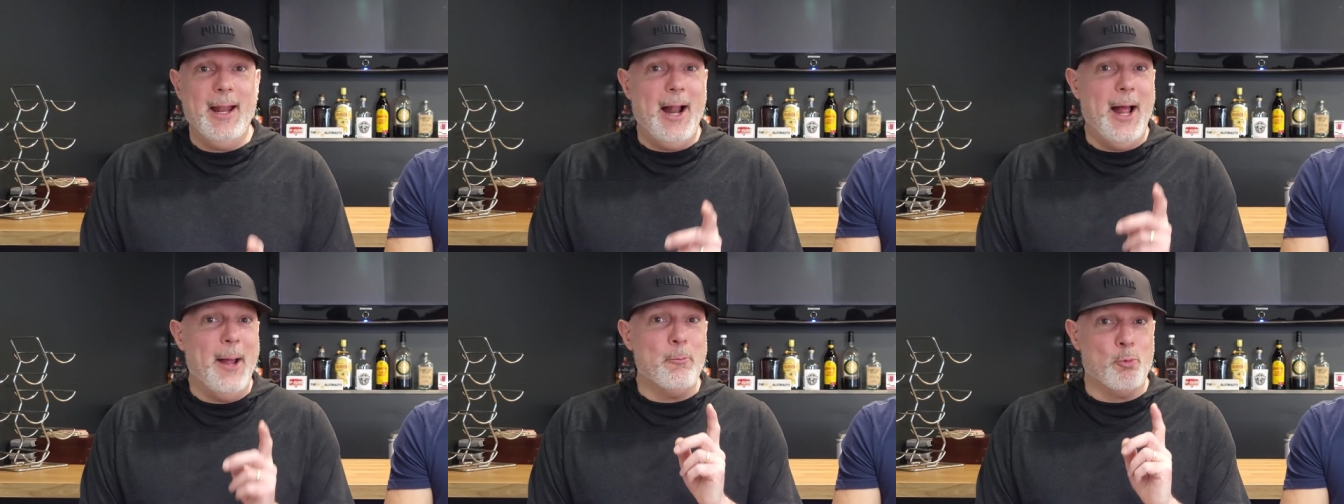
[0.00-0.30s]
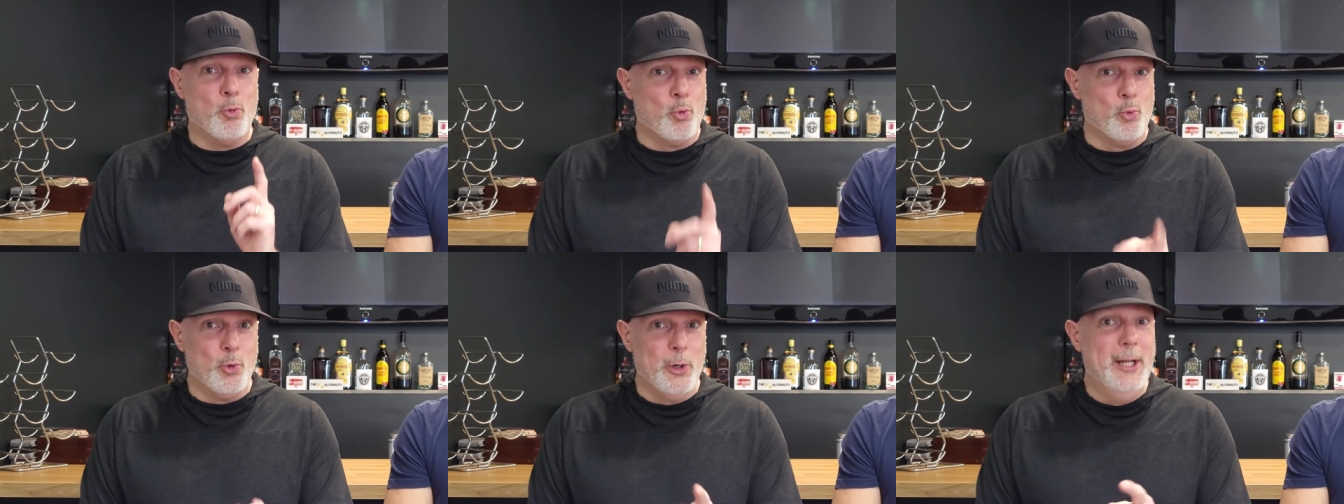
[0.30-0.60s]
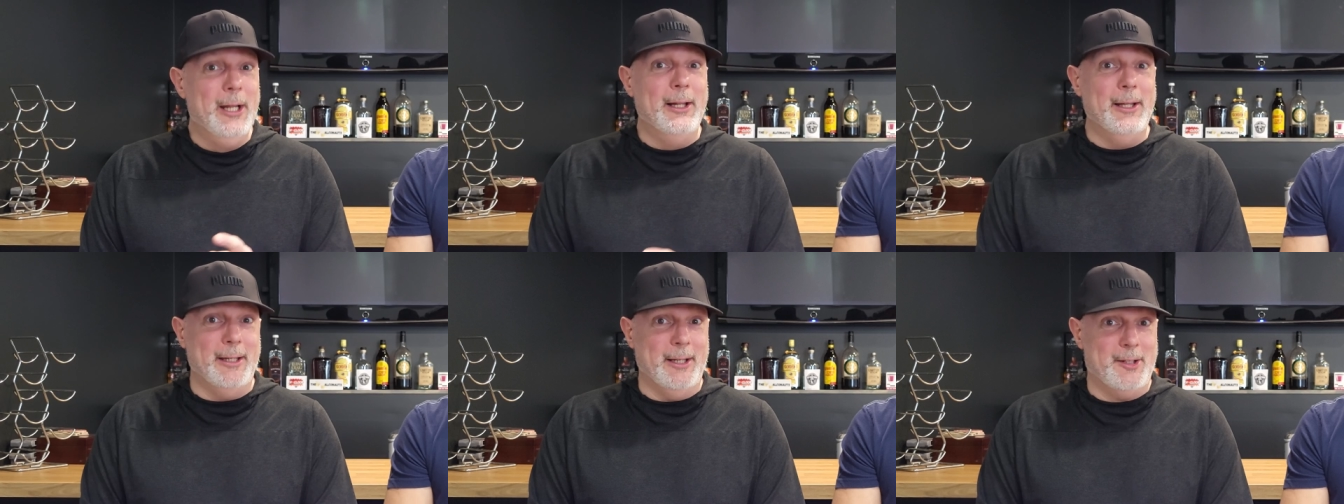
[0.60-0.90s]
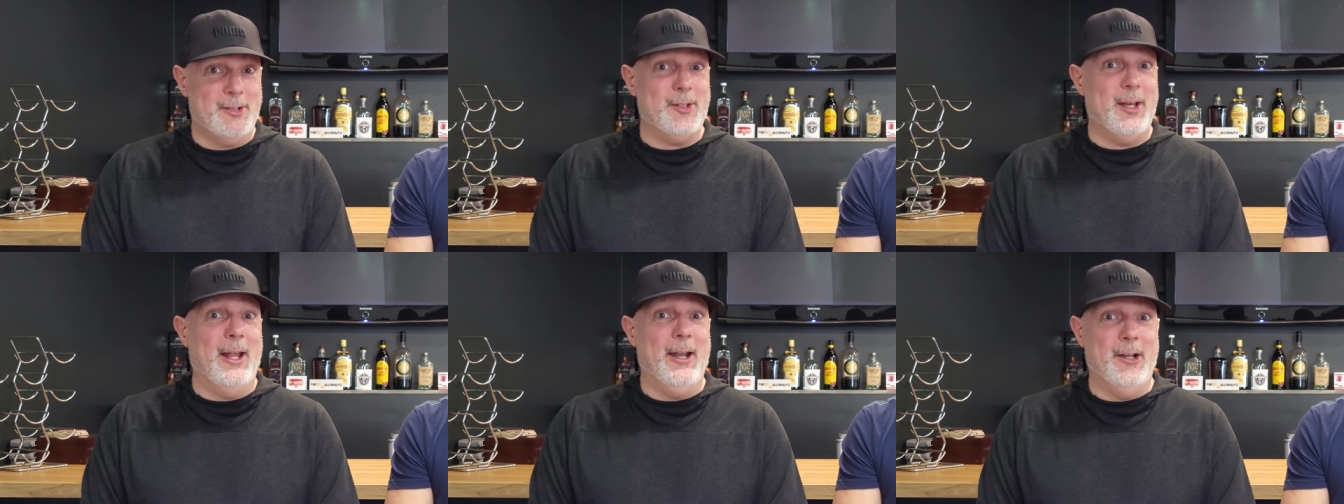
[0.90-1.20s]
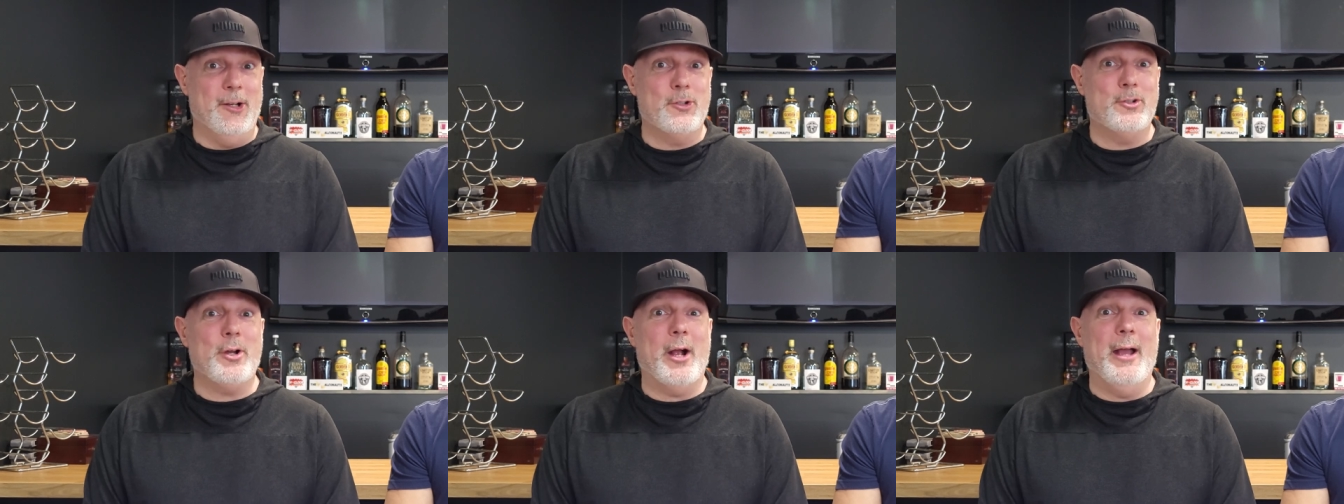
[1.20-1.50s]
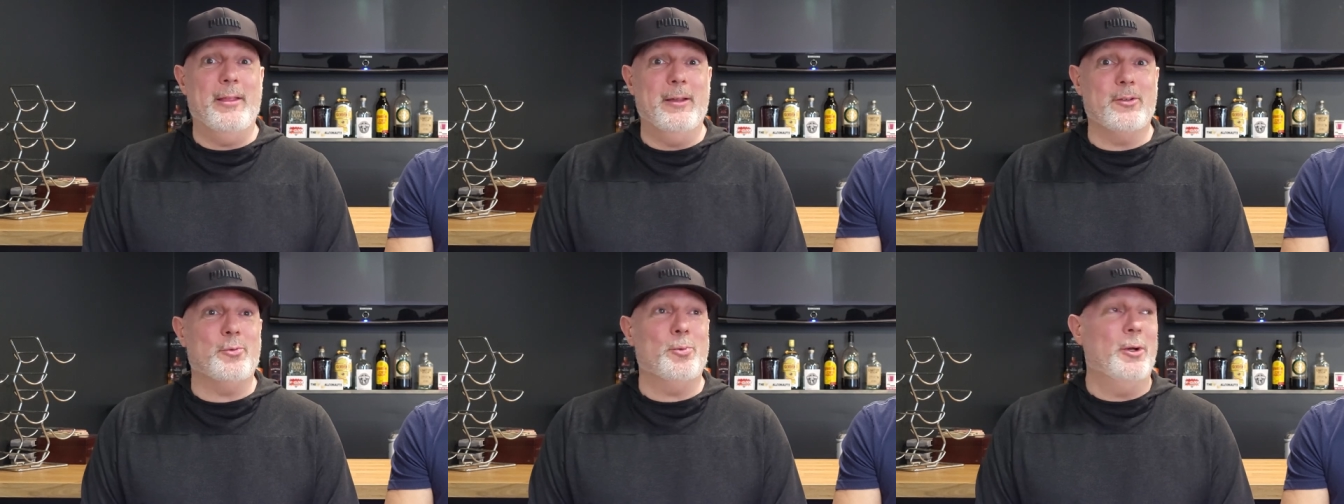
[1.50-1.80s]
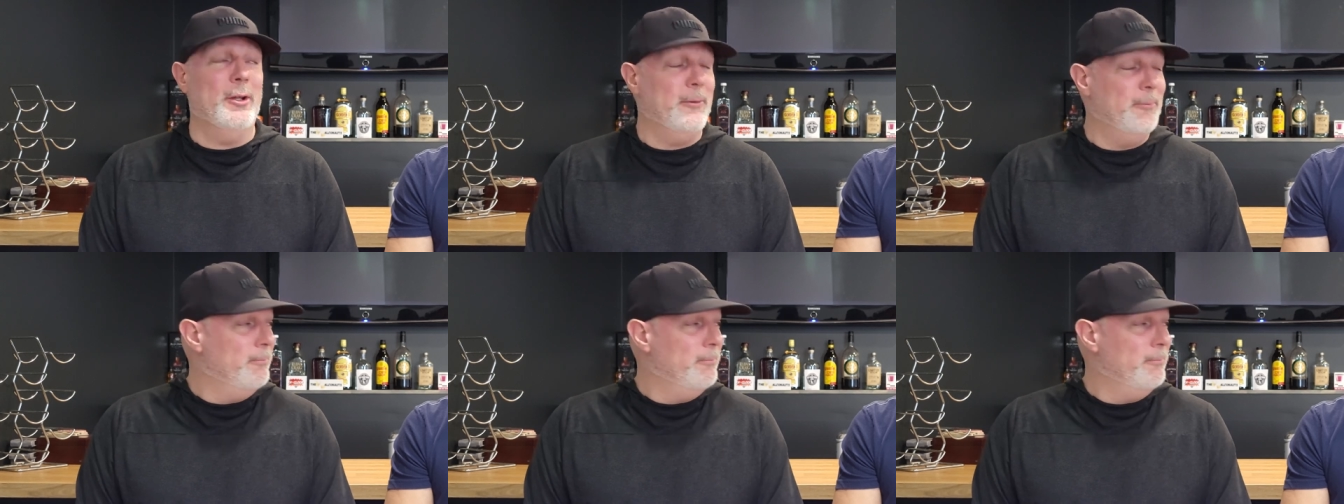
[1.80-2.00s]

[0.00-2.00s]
and I'm really excited to try this one.